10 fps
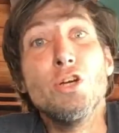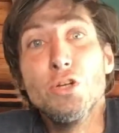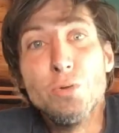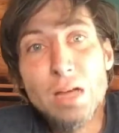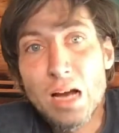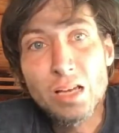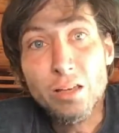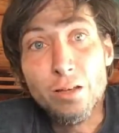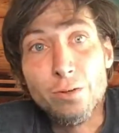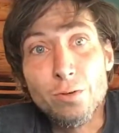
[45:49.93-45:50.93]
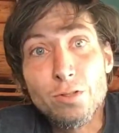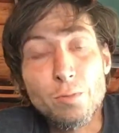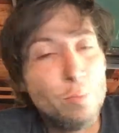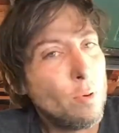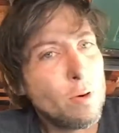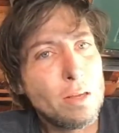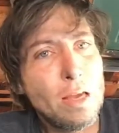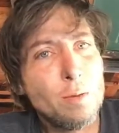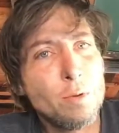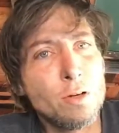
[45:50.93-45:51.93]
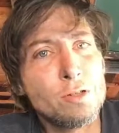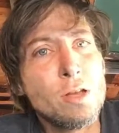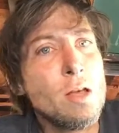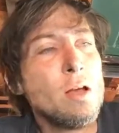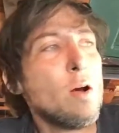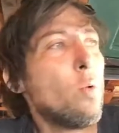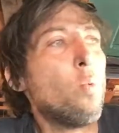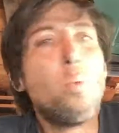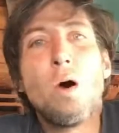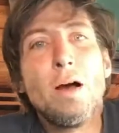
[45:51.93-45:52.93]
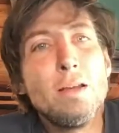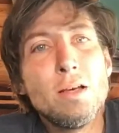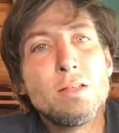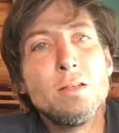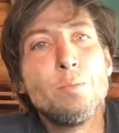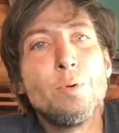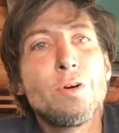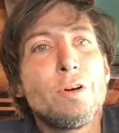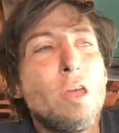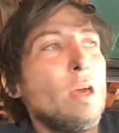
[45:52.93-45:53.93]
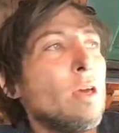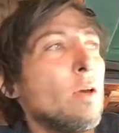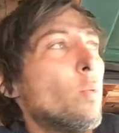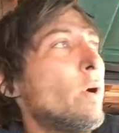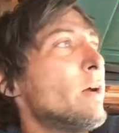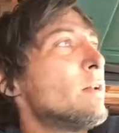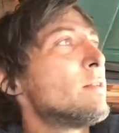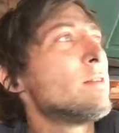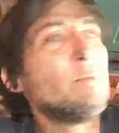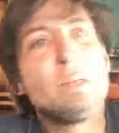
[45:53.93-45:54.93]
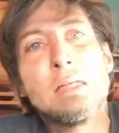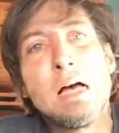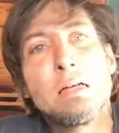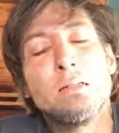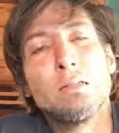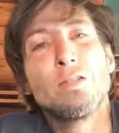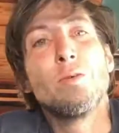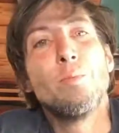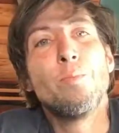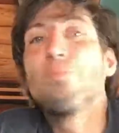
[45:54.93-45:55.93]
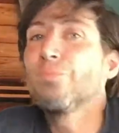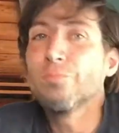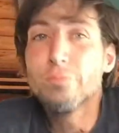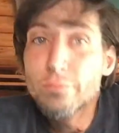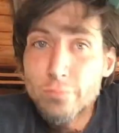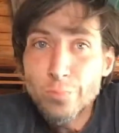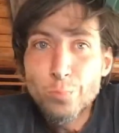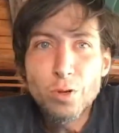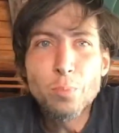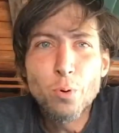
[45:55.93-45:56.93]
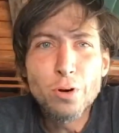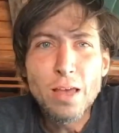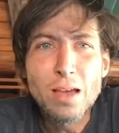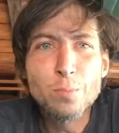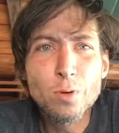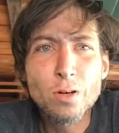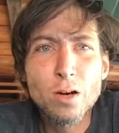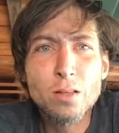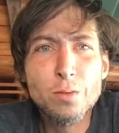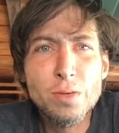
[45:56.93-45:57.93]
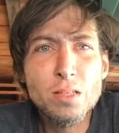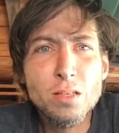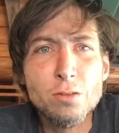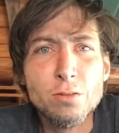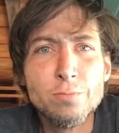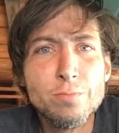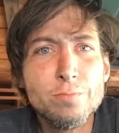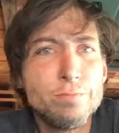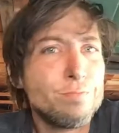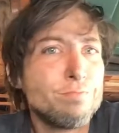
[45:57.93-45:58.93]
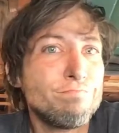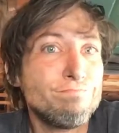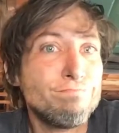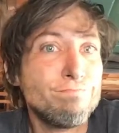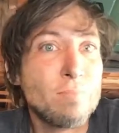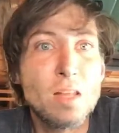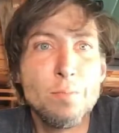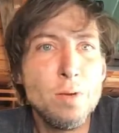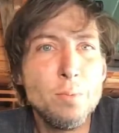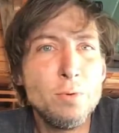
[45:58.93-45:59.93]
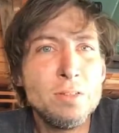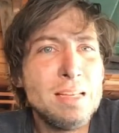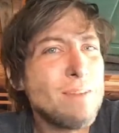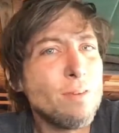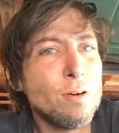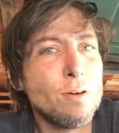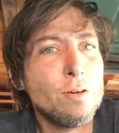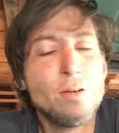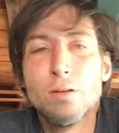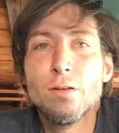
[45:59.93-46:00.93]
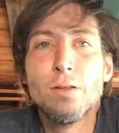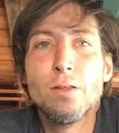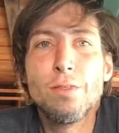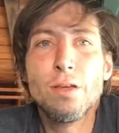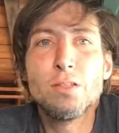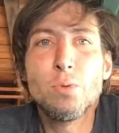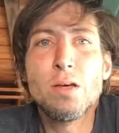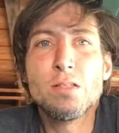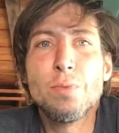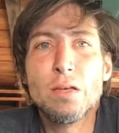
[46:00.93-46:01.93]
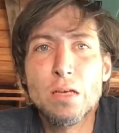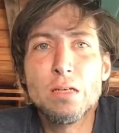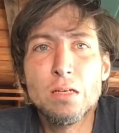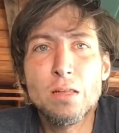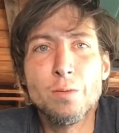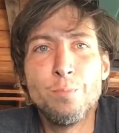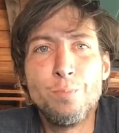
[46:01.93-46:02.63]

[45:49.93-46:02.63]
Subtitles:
Do not use pork hamburgers. Why doesn't Burger King, why doesn't McDonald's put a pork hamburger on their menu? People would never think twice about getting another